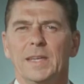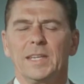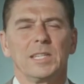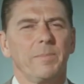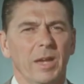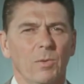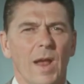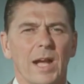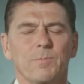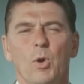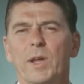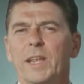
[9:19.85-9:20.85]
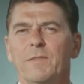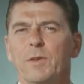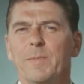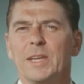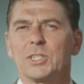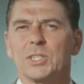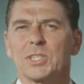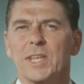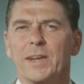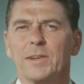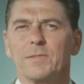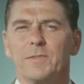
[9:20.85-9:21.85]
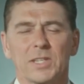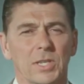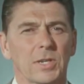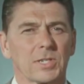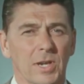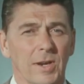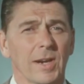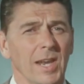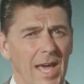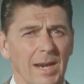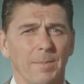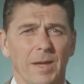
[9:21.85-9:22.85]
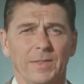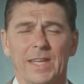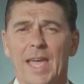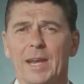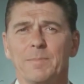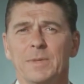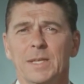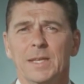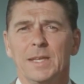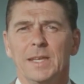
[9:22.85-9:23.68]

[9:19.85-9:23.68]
In the Big Rock Point Information Center, visitors learn a lot about the atom